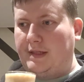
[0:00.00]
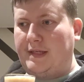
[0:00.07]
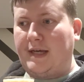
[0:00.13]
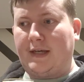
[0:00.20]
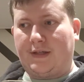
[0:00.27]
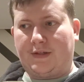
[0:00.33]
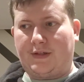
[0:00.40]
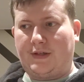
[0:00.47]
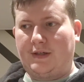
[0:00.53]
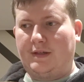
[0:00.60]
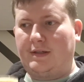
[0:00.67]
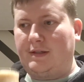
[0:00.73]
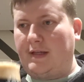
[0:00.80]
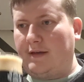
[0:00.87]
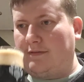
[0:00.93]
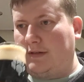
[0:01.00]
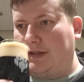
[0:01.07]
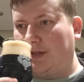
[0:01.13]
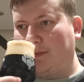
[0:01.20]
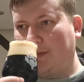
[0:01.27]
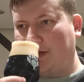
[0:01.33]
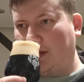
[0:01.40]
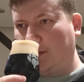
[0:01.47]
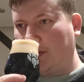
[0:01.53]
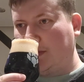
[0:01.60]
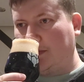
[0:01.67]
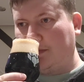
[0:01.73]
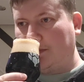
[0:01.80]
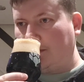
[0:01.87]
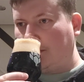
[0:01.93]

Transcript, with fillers: Yes, definitely some cinnamon.